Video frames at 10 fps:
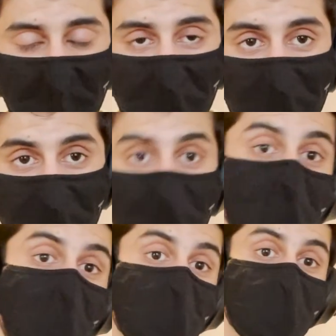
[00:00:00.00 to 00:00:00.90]

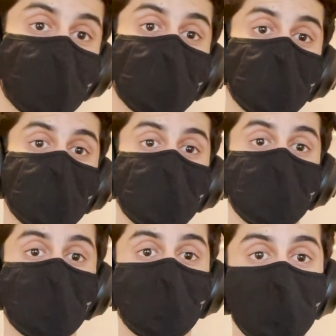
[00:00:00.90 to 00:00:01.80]
I'm sure you've seen
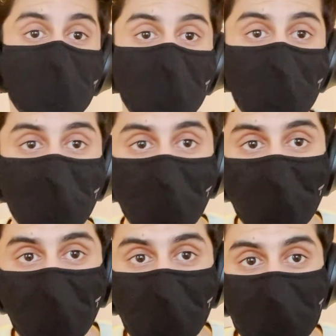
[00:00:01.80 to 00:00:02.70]
my last video
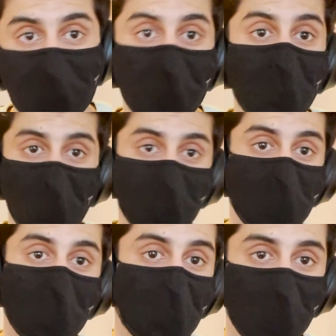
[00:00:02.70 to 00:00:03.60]
where I actually
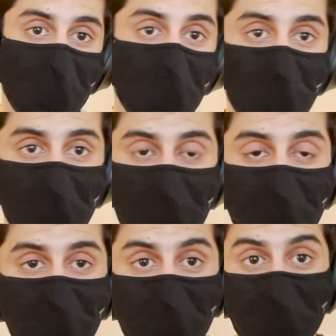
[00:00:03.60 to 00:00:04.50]
counted how many cars
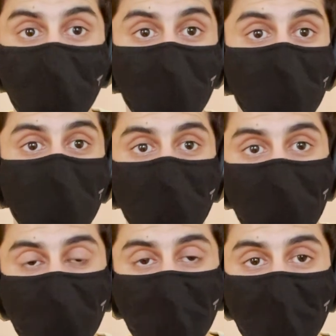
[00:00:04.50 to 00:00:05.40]
I encountered
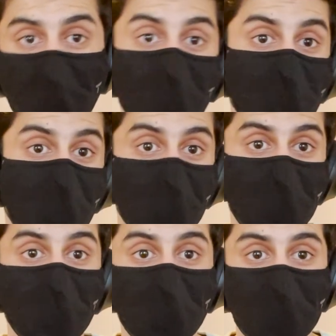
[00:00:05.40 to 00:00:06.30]
in 9
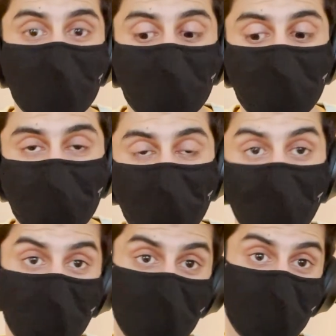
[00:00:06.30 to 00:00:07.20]
minutes
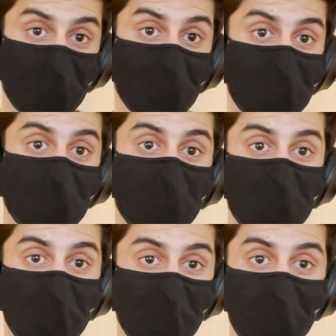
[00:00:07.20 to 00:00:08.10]
in Oslo,
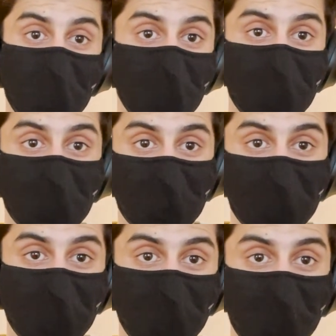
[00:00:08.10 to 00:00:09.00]
which was